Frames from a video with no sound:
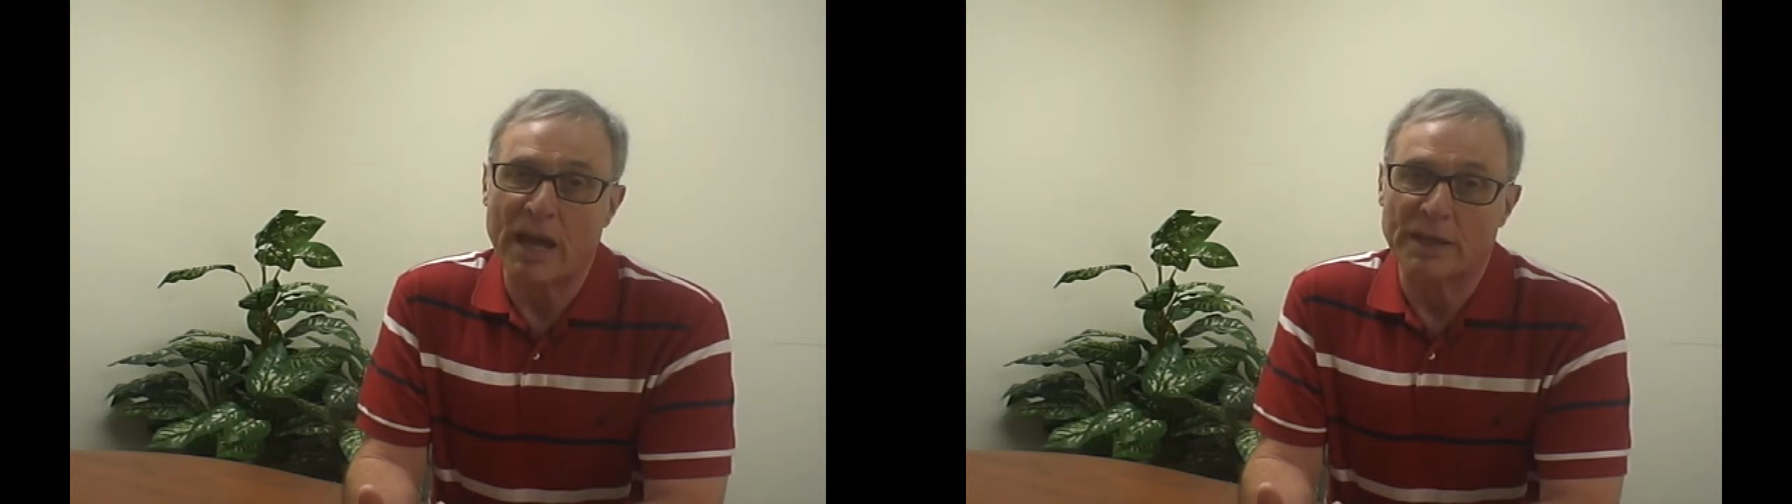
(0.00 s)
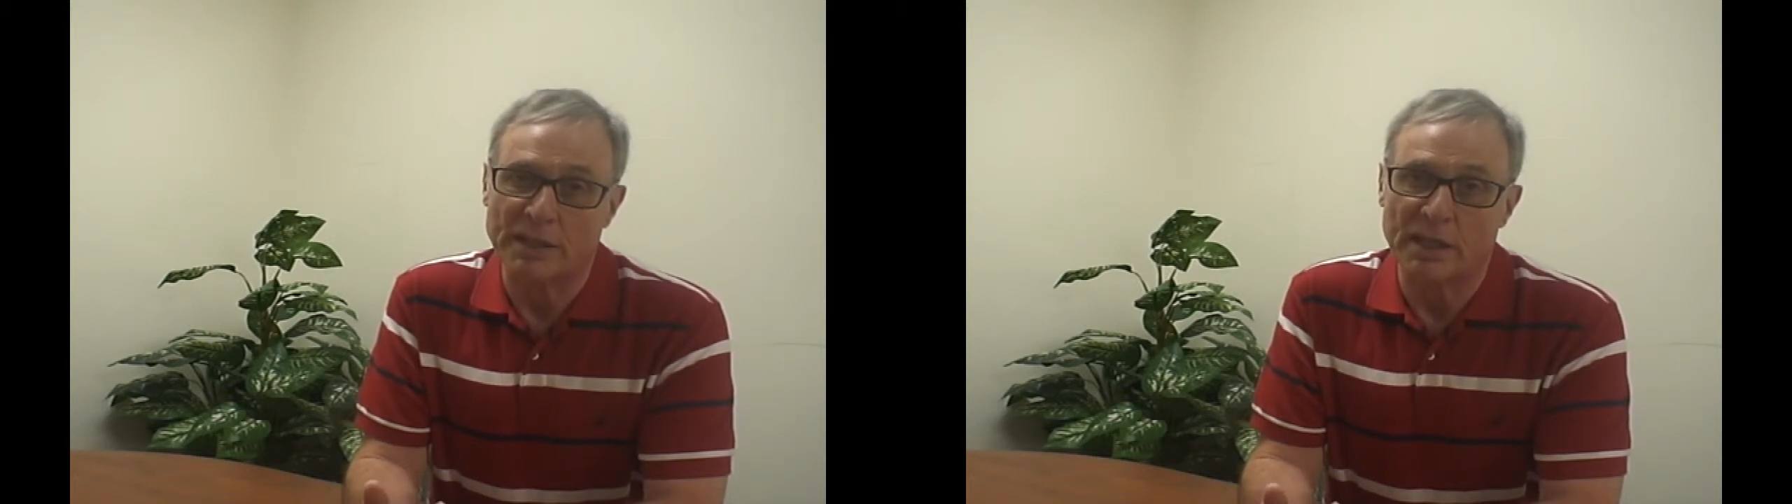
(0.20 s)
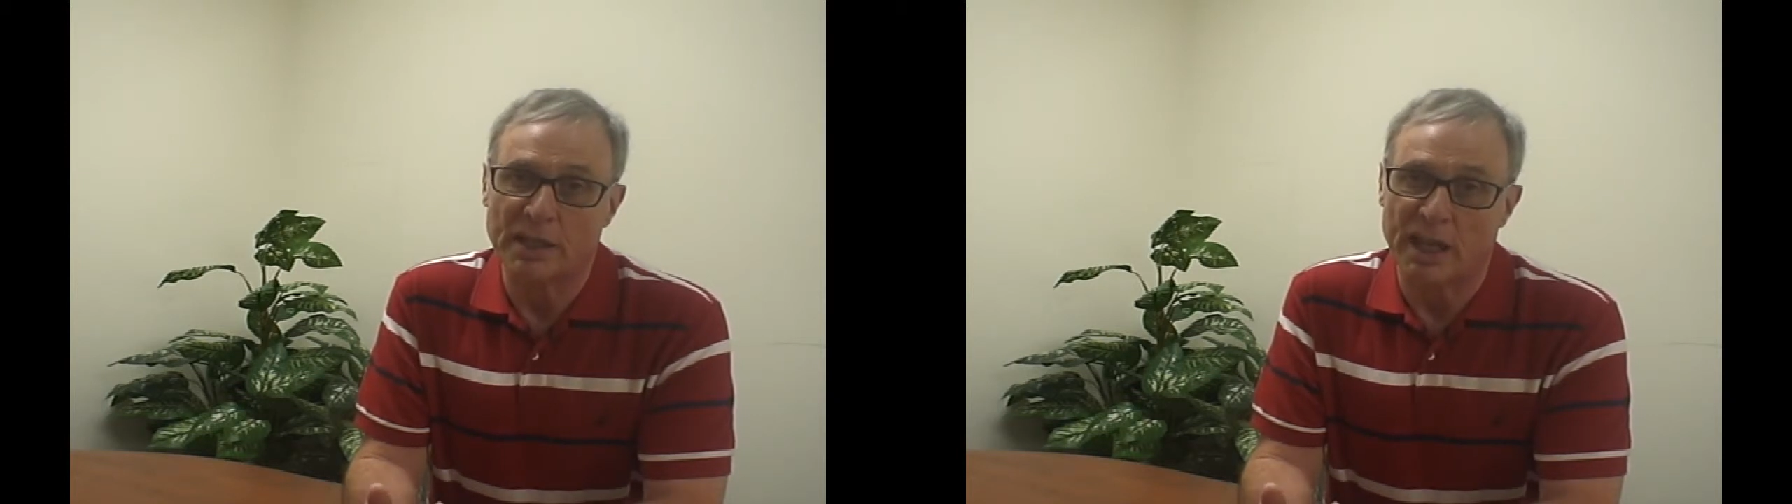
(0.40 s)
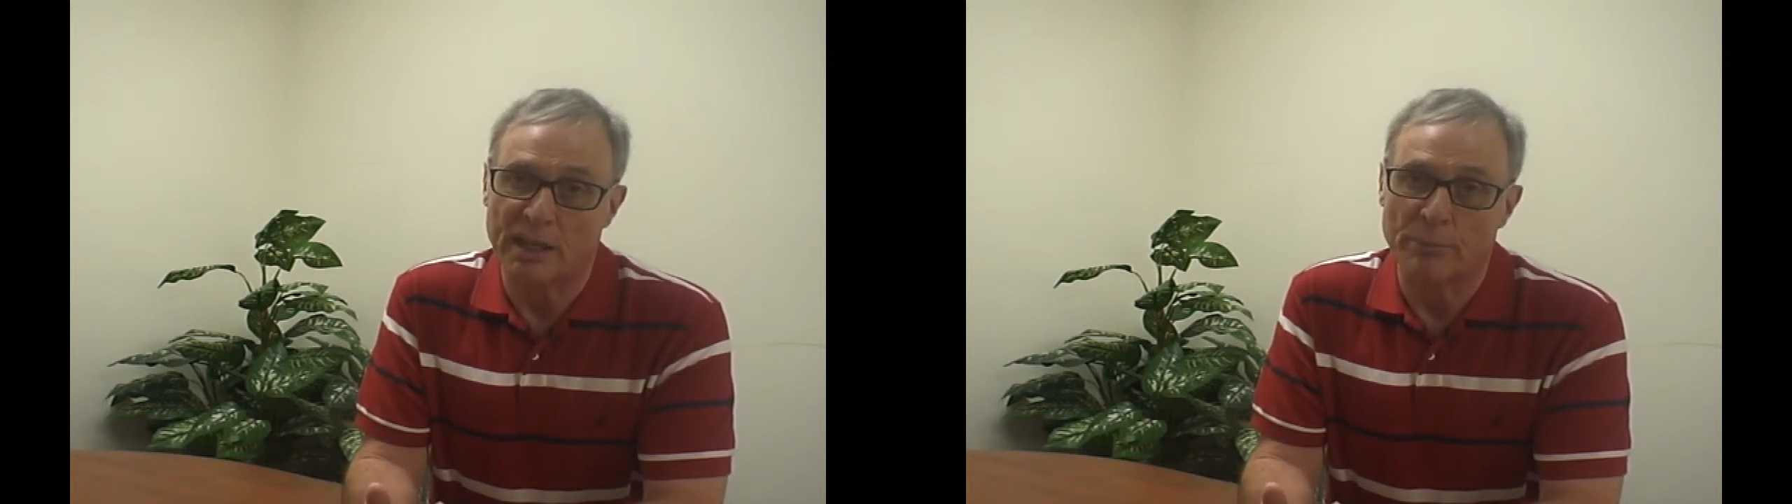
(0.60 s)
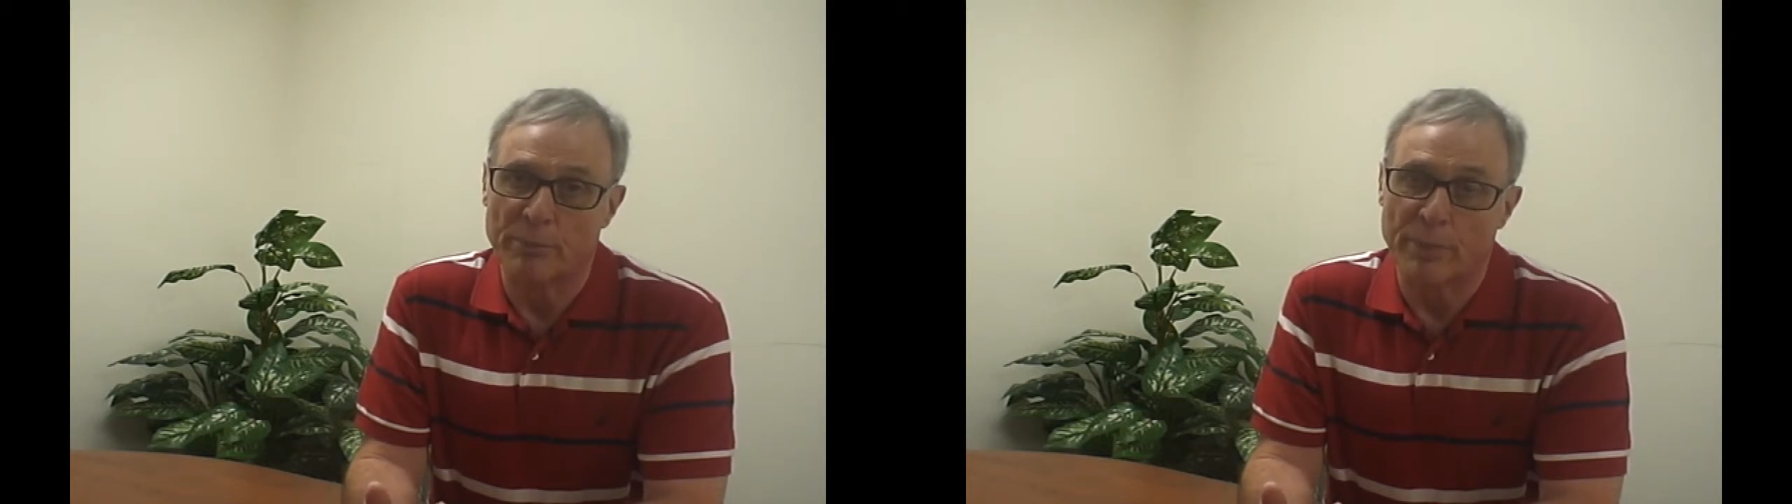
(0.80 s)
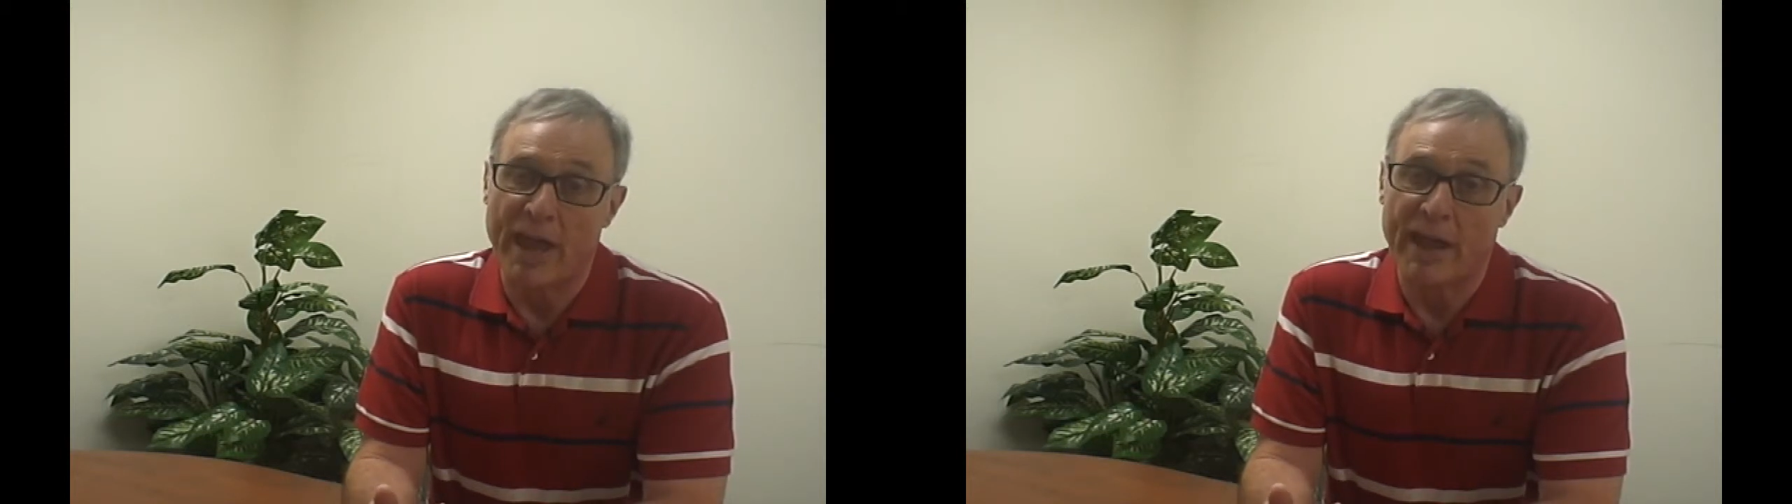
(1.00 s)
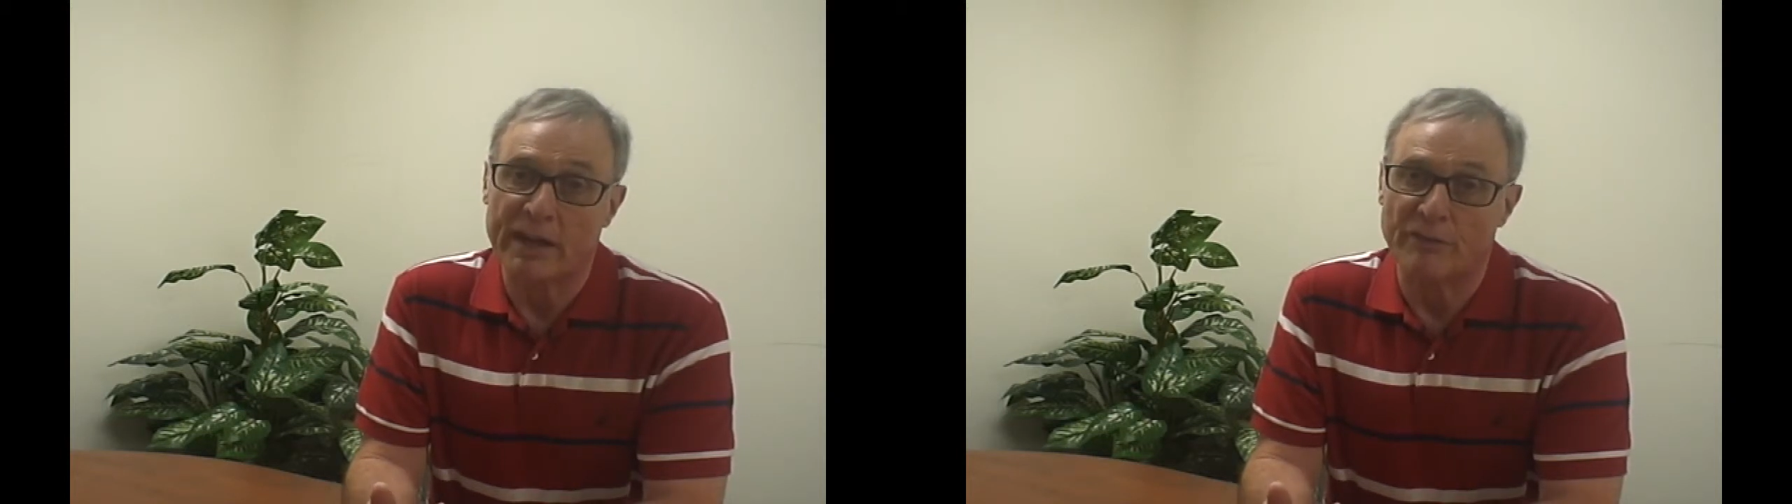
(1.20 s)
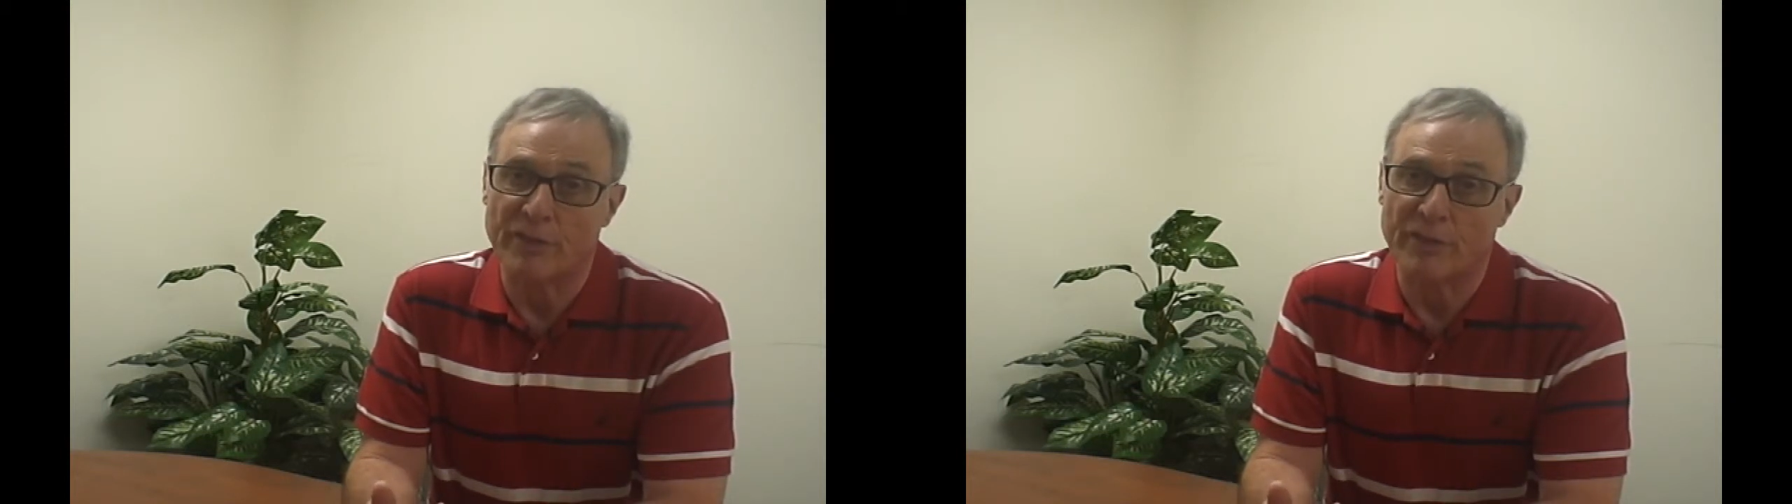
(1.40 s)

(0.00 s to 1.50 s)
my knee came back